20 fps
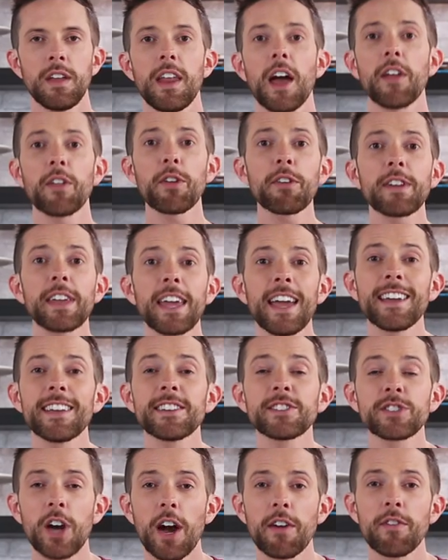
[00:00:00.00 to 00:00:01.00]
Now that our cake
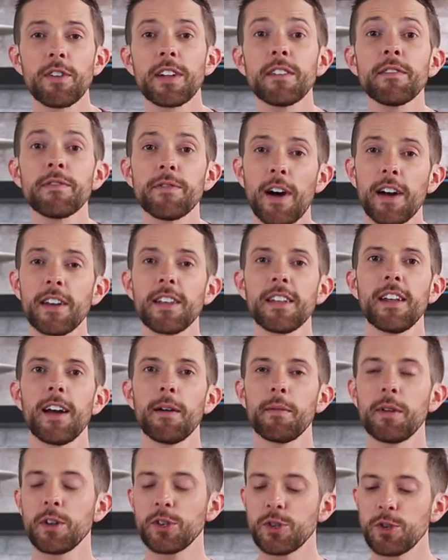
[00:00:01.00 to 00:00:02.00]
is covered in fondant,
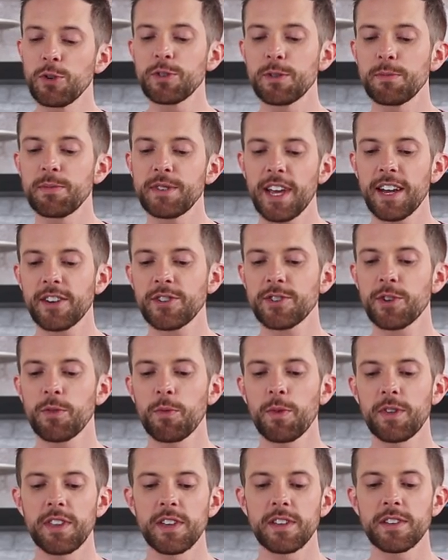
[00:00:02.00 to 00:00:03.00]
I'm gonna do some texture
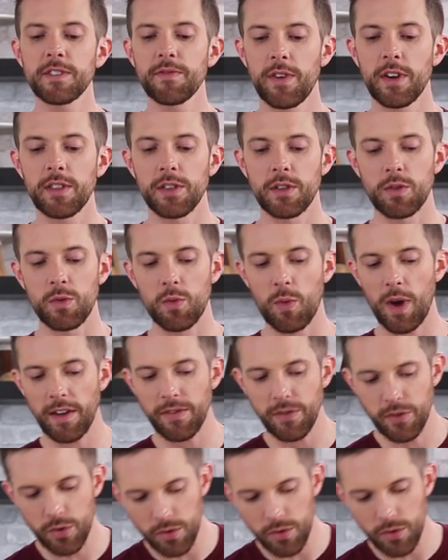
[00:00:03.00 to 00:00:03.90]
with this fun little wave